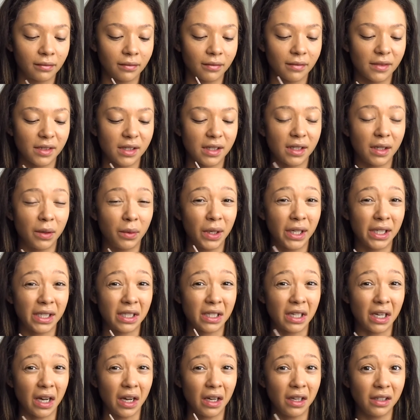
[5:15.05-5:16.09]
see what it
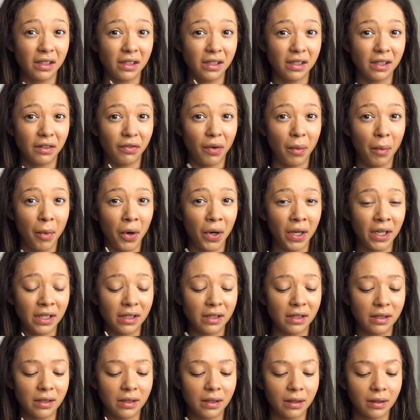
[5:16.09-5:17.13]
does, if I'm
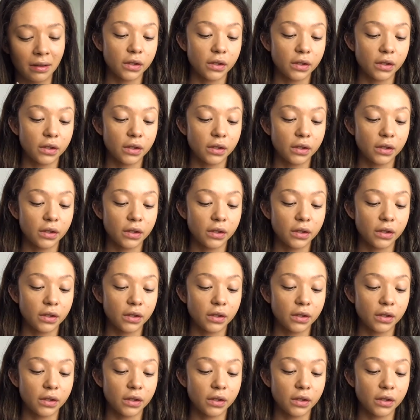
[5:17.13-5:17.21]
honest.